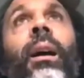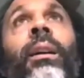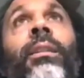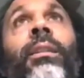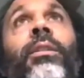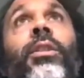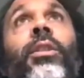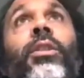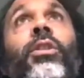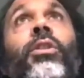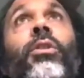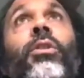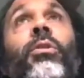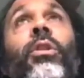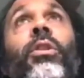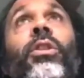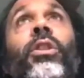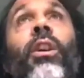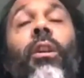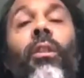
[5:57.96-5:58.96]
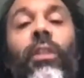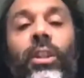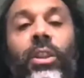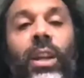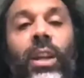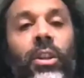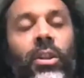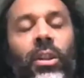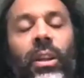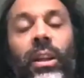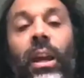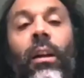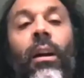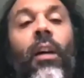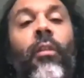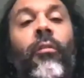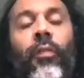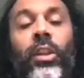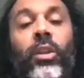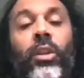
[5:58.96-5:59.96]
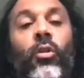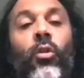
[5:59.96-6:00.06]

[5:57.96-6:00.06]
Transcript: students are essentially a fiscal